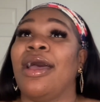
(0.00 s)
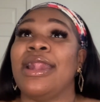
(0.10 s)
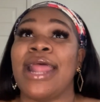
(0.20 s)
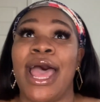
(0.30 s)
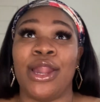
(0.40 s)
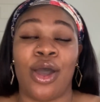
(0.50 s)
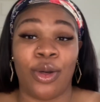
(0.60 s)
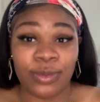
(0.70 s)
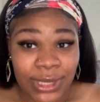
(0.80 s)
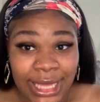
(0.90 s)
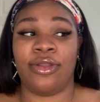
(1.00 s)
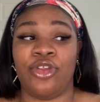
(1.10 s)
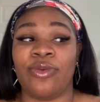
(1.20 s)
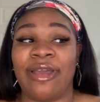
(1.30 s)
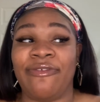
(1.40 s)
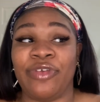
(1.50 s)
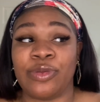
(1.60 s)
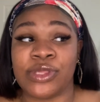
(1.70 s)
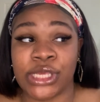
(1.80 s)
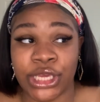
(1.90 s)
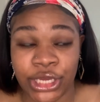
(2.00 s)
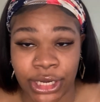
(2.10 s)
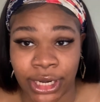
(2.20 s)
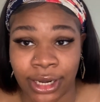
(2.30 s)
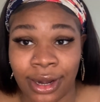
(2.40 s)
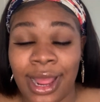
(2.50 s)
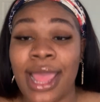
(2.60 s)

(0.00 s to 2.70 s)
Not only do I feel secure,